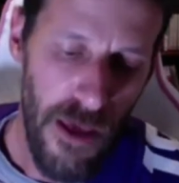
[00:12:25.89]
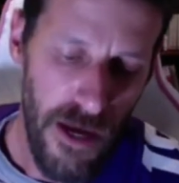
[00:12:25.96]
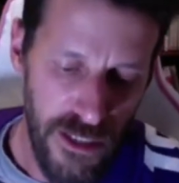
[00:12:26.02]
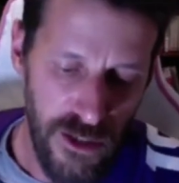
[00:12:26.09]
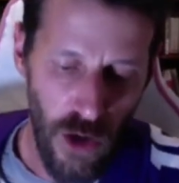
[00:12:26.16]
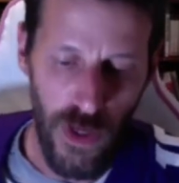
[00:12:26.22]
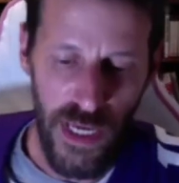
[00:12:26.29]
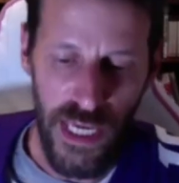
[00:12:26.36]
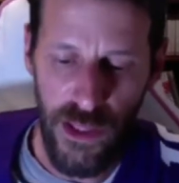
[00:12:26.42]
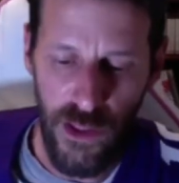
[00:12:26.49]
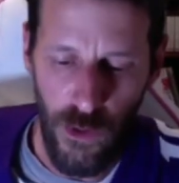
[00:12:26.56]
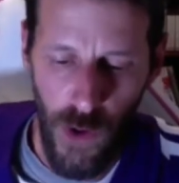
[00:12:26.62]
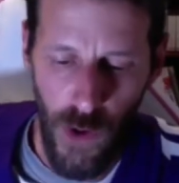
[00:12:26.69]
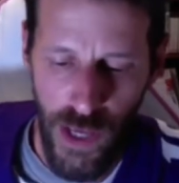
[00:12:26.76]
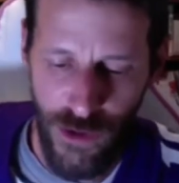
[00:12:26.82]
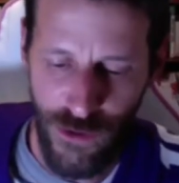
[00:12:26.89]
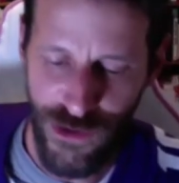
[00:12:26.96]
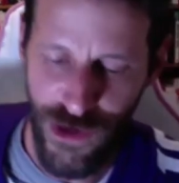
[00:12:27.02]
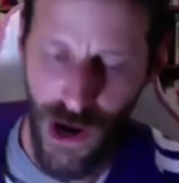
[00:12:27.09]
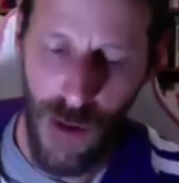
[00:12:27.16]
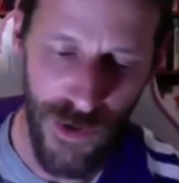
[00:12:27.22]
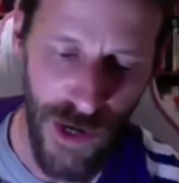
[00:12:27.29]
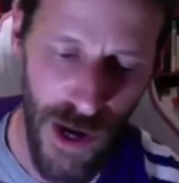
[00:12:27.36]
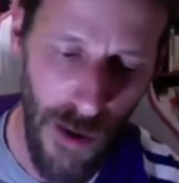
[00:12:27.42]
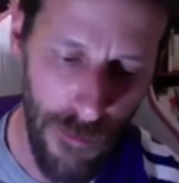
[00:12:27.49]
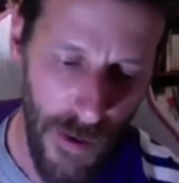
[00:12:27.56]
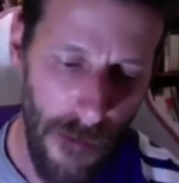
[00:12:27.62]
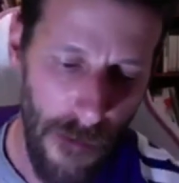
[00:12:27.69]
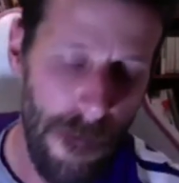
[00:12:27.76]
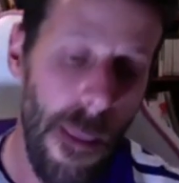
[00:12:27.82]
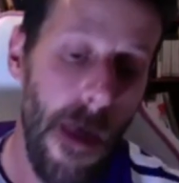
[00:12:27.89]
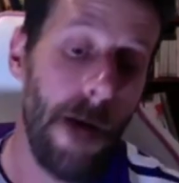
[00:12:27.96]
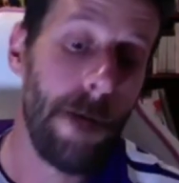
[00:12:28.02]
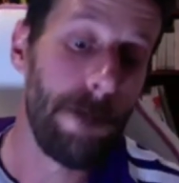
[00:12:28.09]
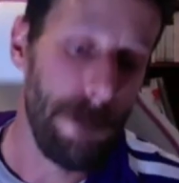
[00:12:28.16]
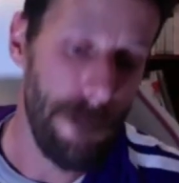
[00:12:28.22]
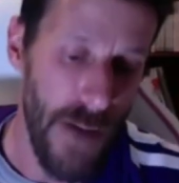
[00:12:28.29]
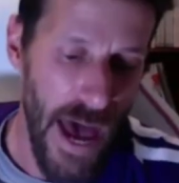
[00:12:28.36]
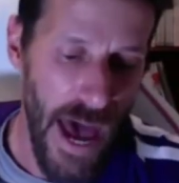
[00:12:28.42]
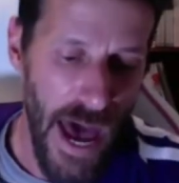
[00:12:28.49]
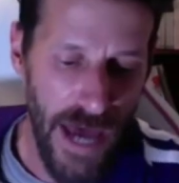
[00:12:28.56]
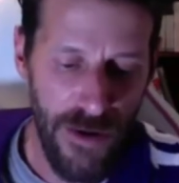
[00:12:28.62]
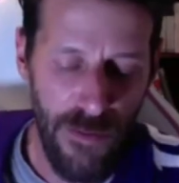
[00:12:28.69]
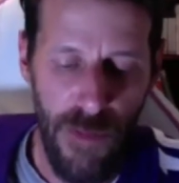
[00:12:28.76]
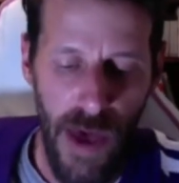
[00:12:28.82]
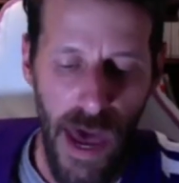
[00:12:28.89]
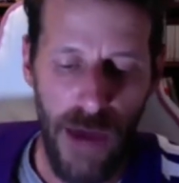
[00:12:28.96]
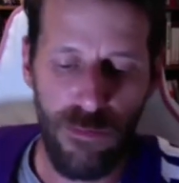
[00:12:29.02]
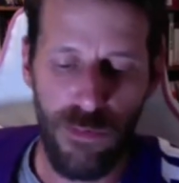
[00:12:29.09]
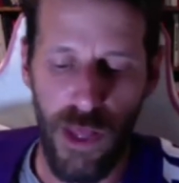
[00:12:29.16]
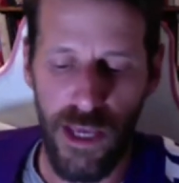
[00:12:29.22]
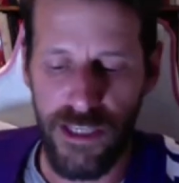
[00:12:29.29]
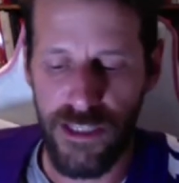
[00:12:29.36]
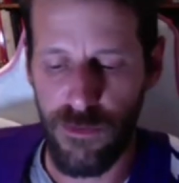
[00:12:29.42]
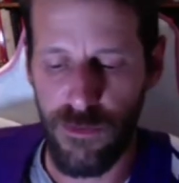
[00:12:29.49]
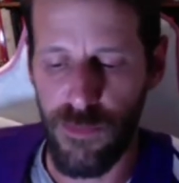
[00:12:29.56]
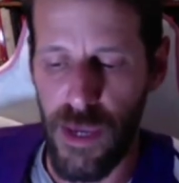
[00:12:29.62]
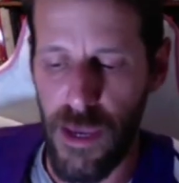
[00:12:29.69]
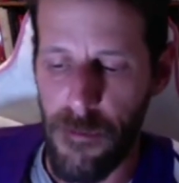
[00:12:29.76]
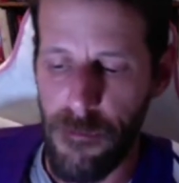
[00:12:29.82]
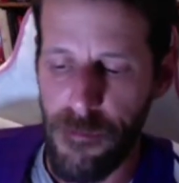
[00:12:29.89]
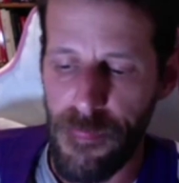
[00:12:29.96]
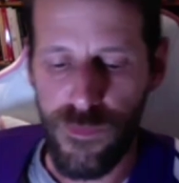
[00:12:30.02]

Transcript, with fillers: So either way you chop it up, bad, bad place to be.